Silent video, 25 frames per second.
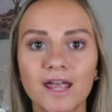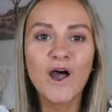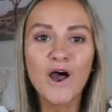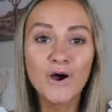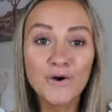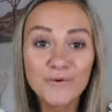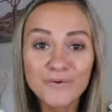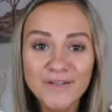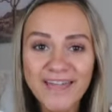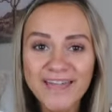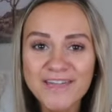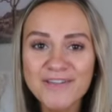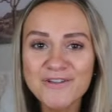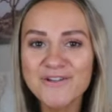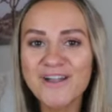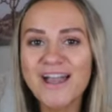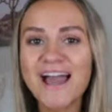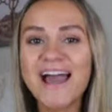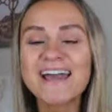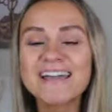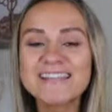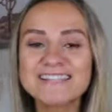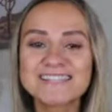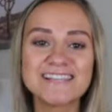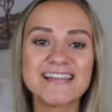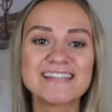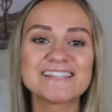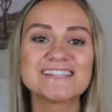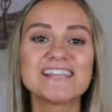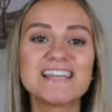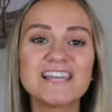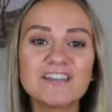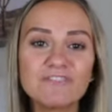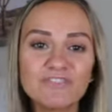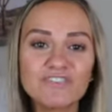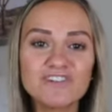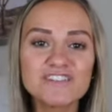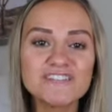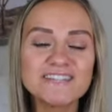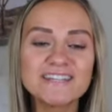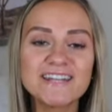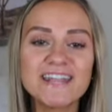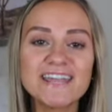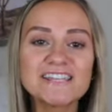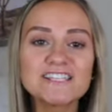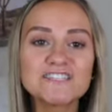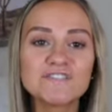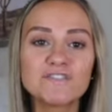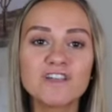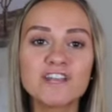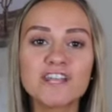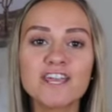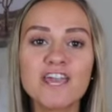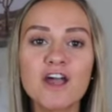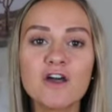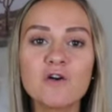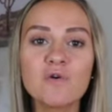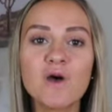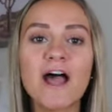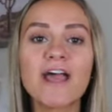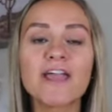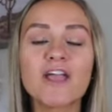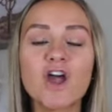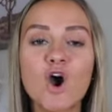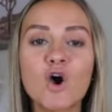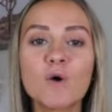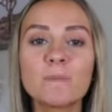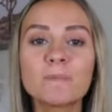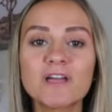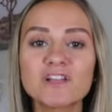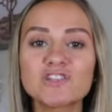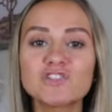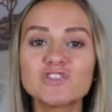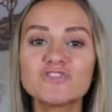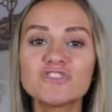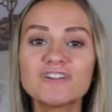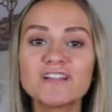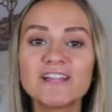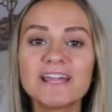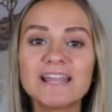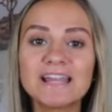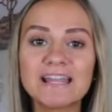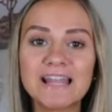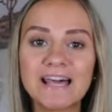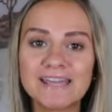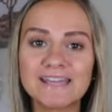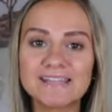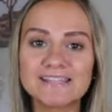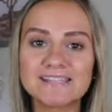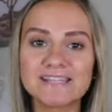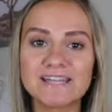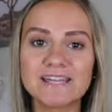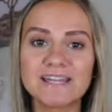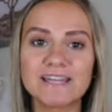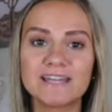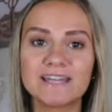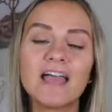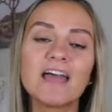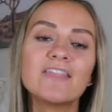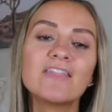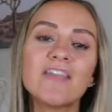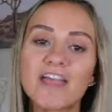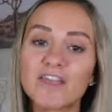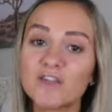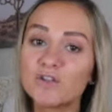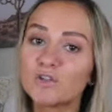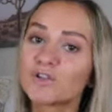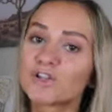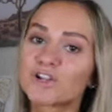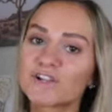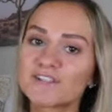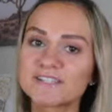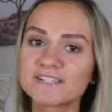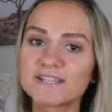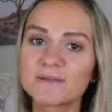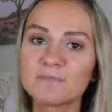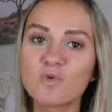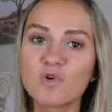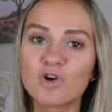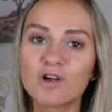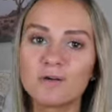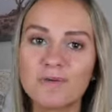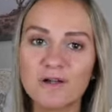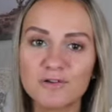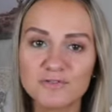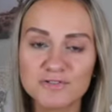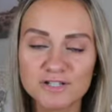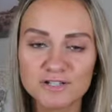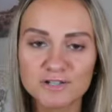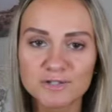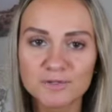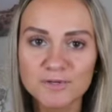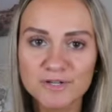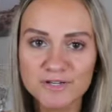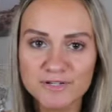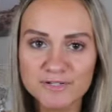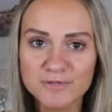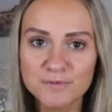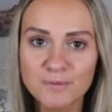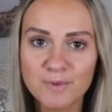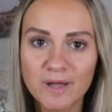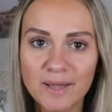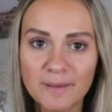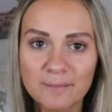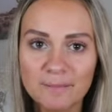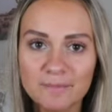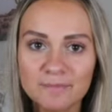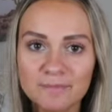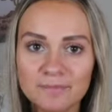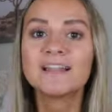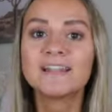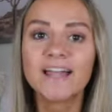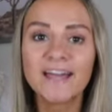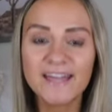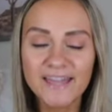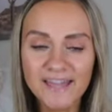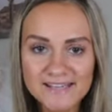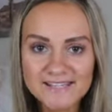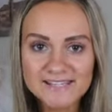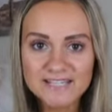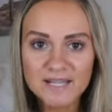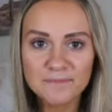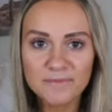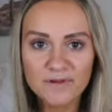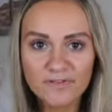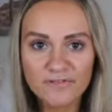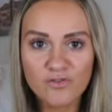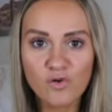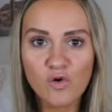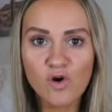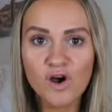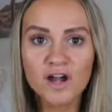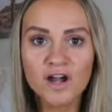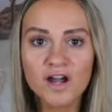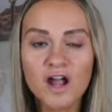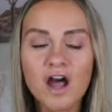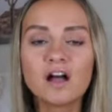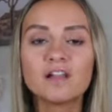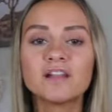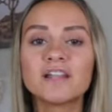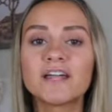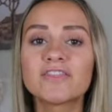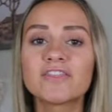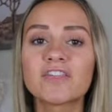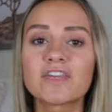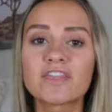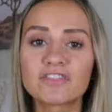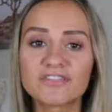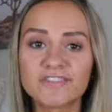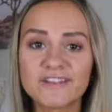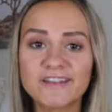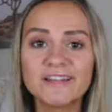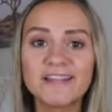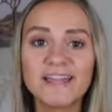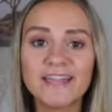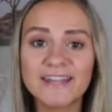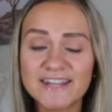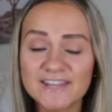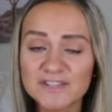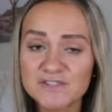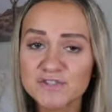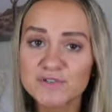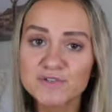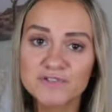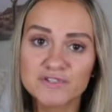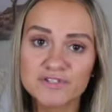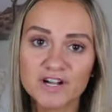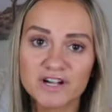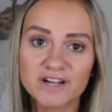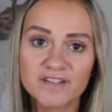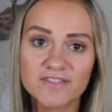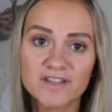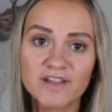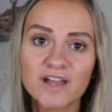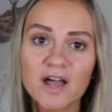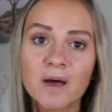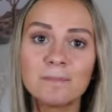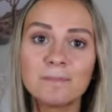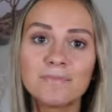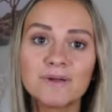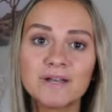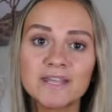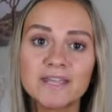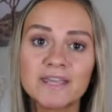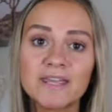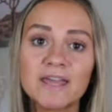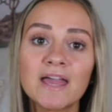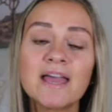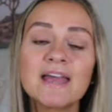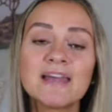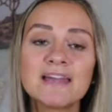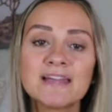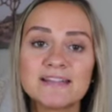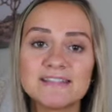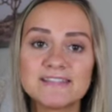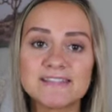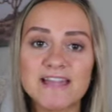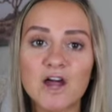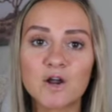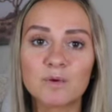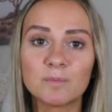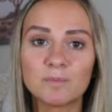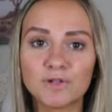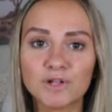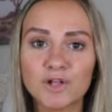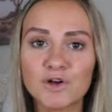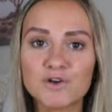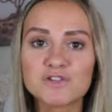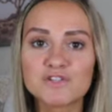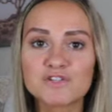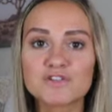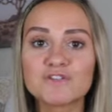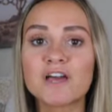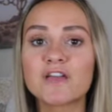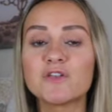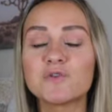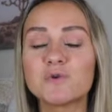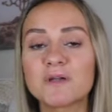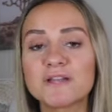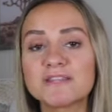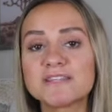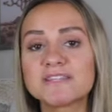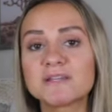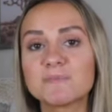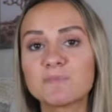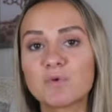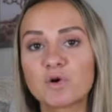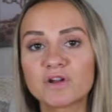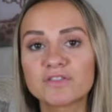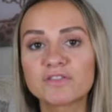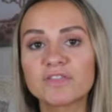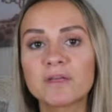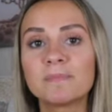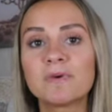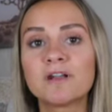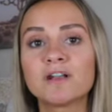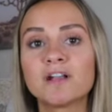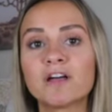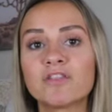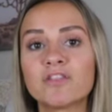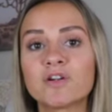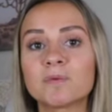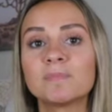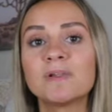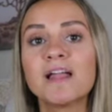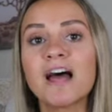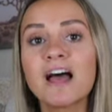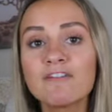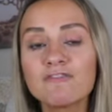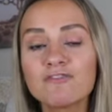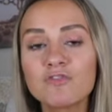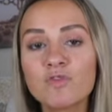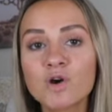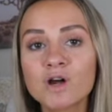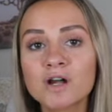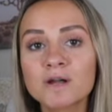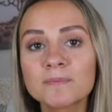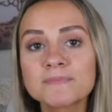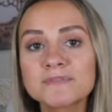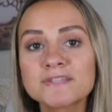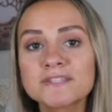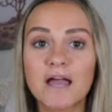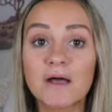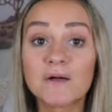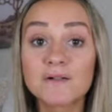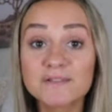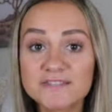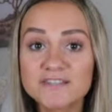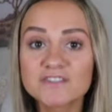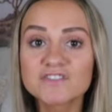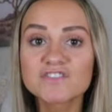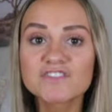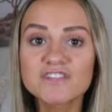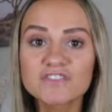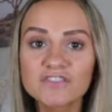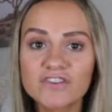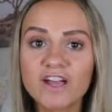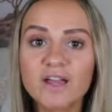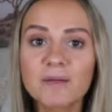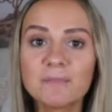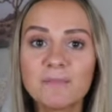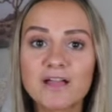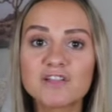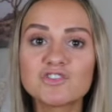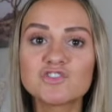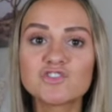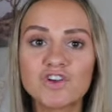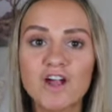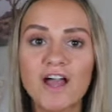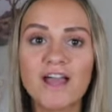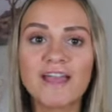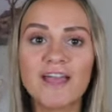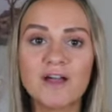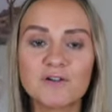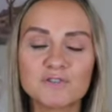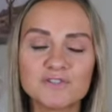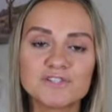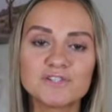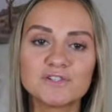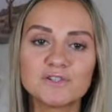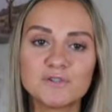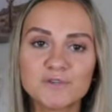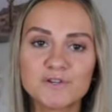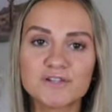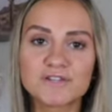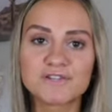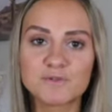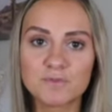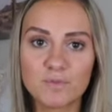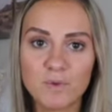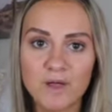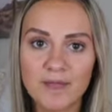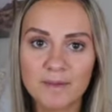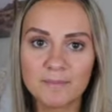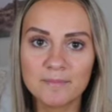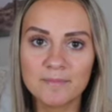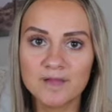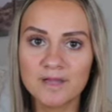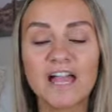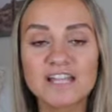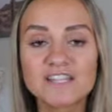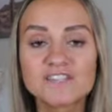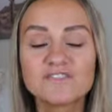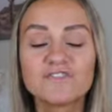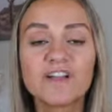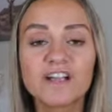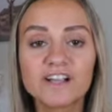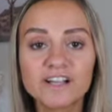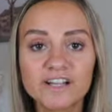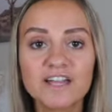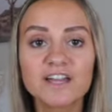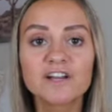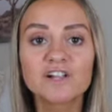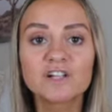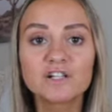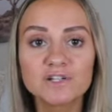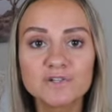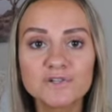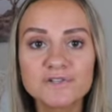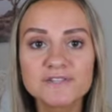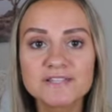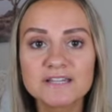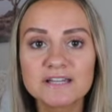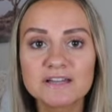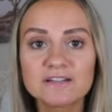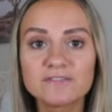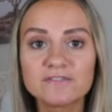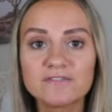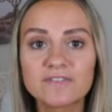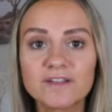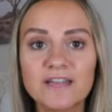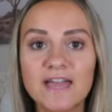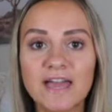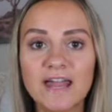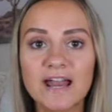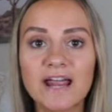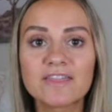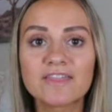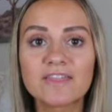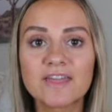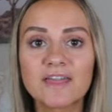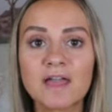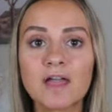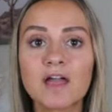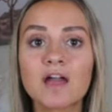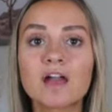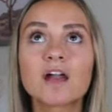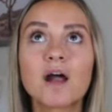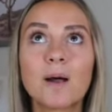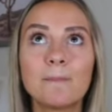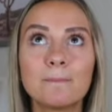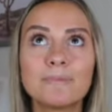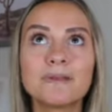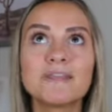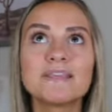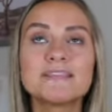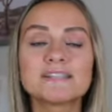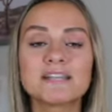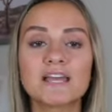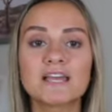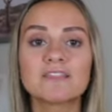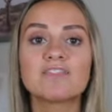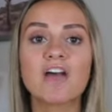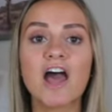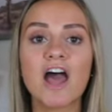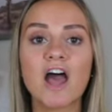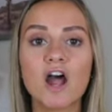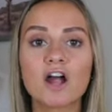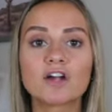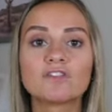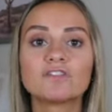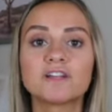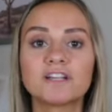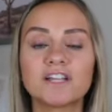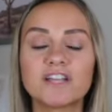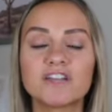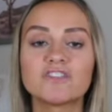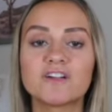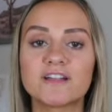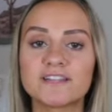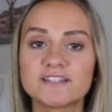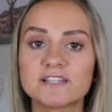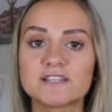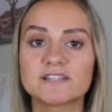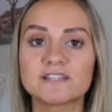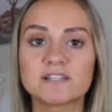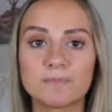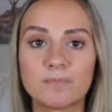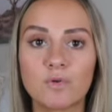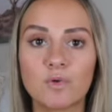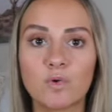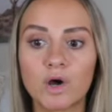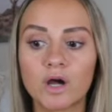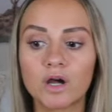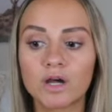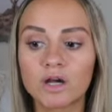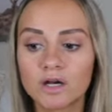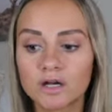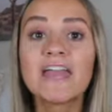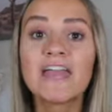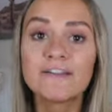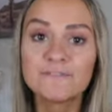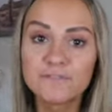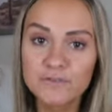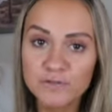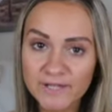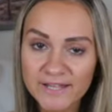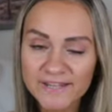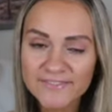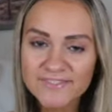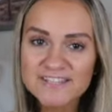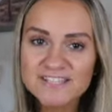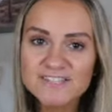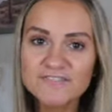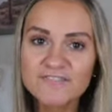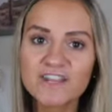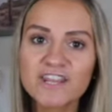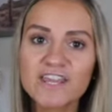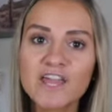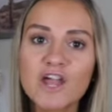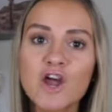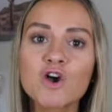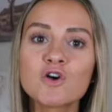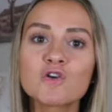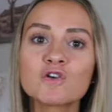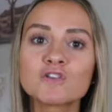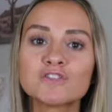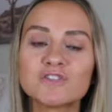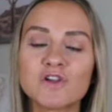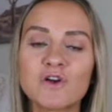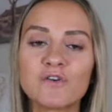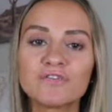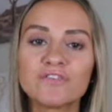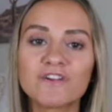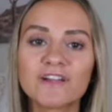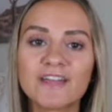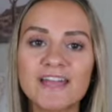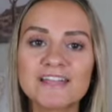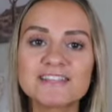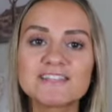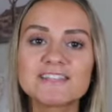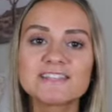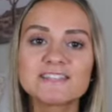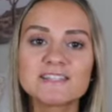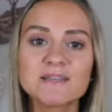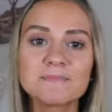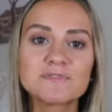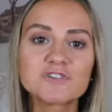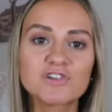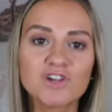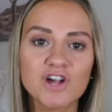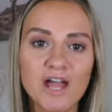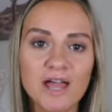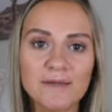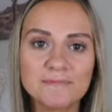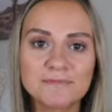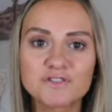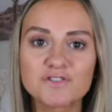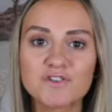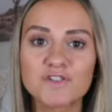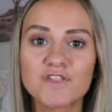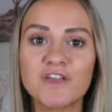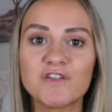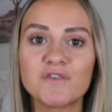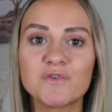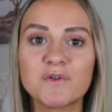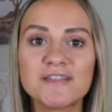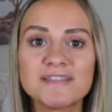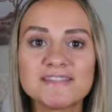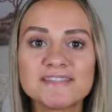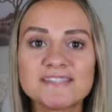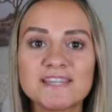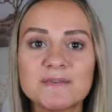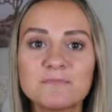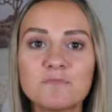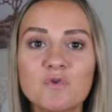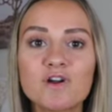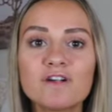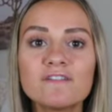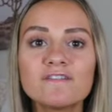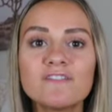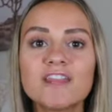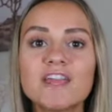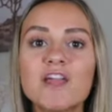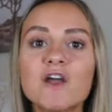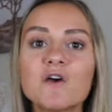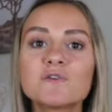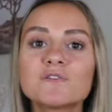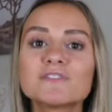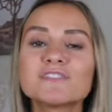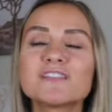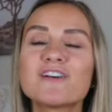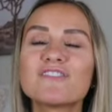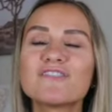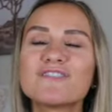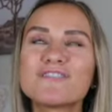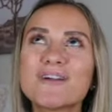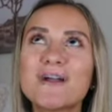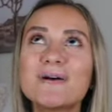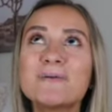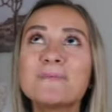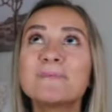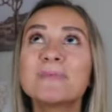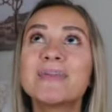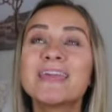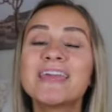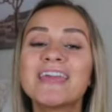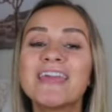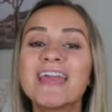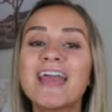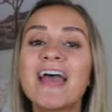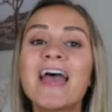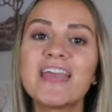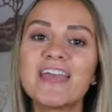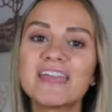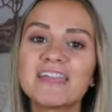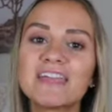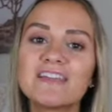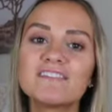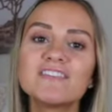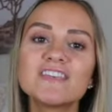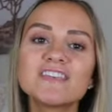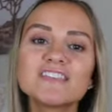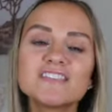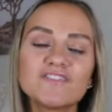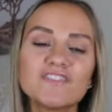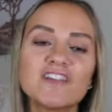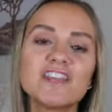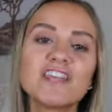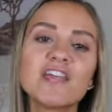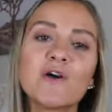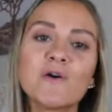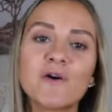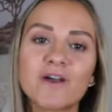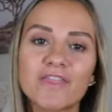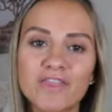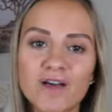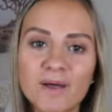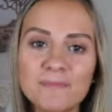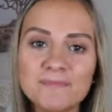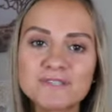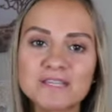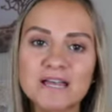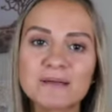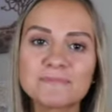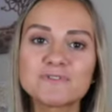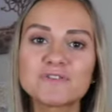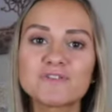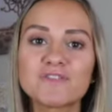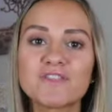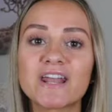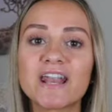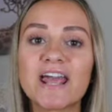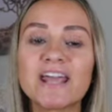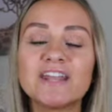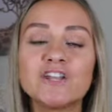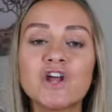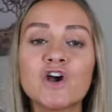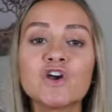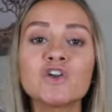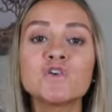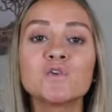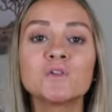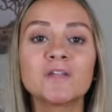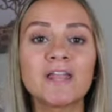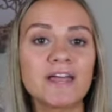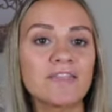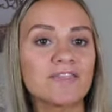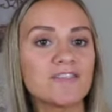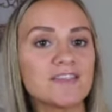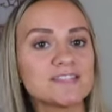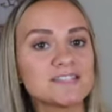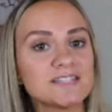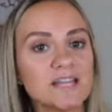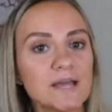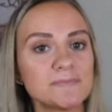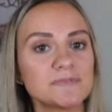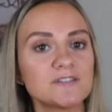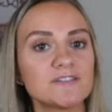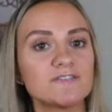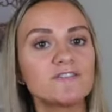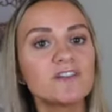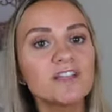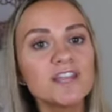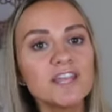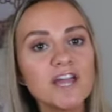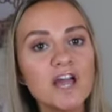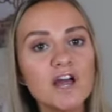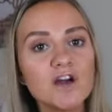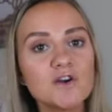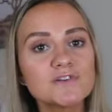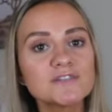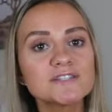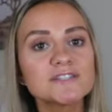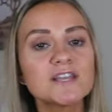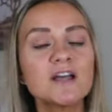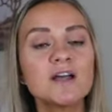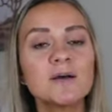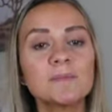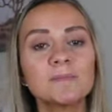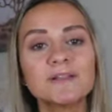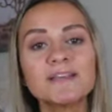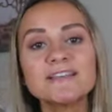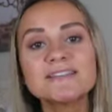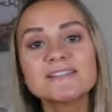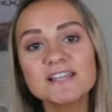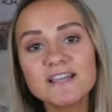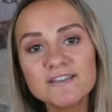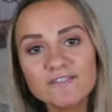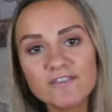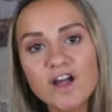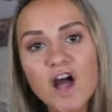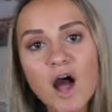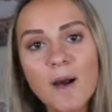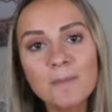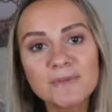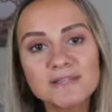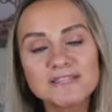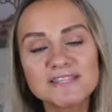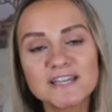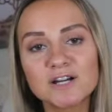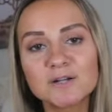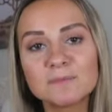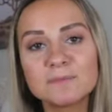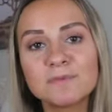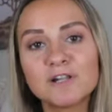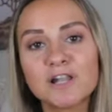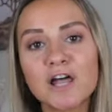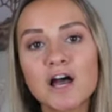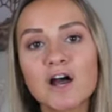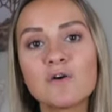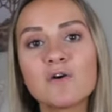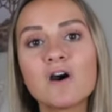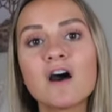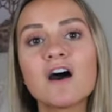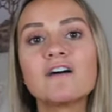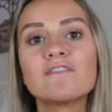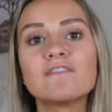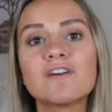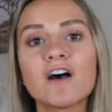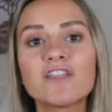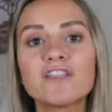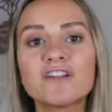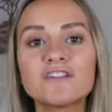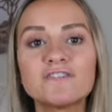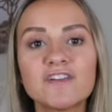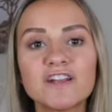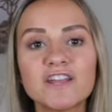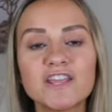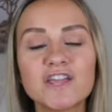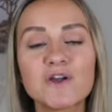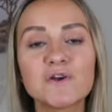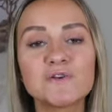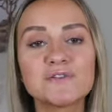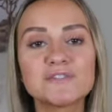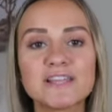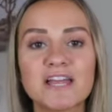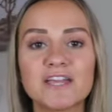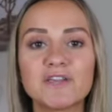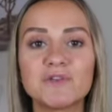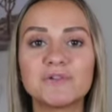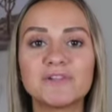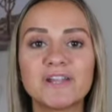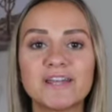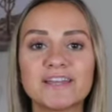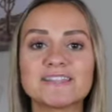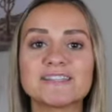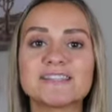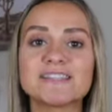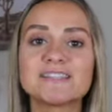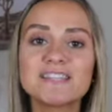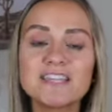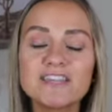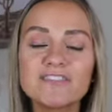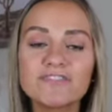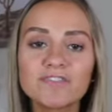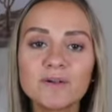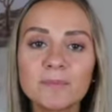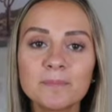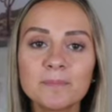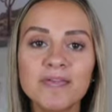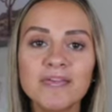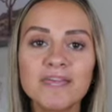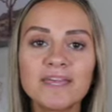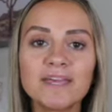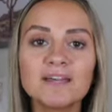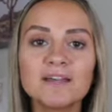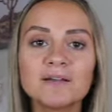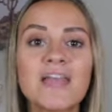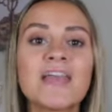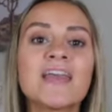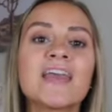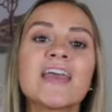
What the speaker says: Okay, you guys, that's it for today's video. I hope that you really liked it and that you learned some more about Toluca Swim. Like I said before, I'll link the three ladies who started the company down below so that you can support them on other platforms. I would seriously recommend trying out Toluca Swim. It's very inclusive, and I think companies like that are really great to support. If you like this video, don't forget to subscribe so that you can see more videos from me, and give this video a thumbs up so that I know you like these types of videos. Please leave a comment down below of other videos that you'd like to see from me.